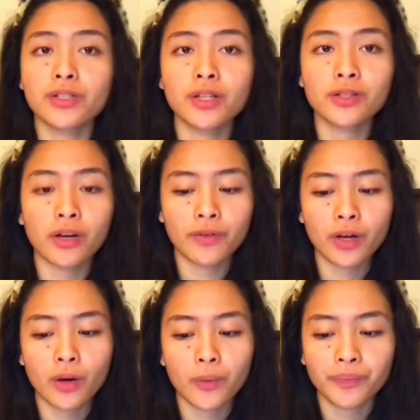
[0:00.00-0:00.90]
the entire
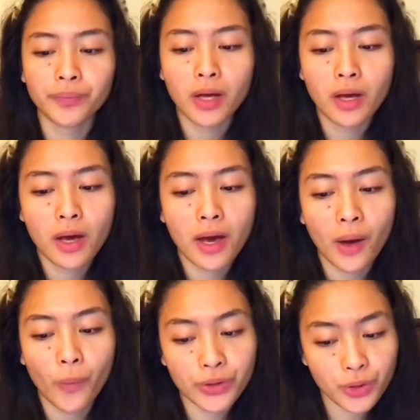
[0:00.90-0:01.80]
video, I
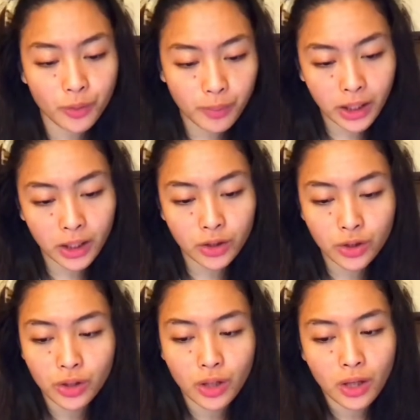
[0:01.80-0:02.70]
went to her page.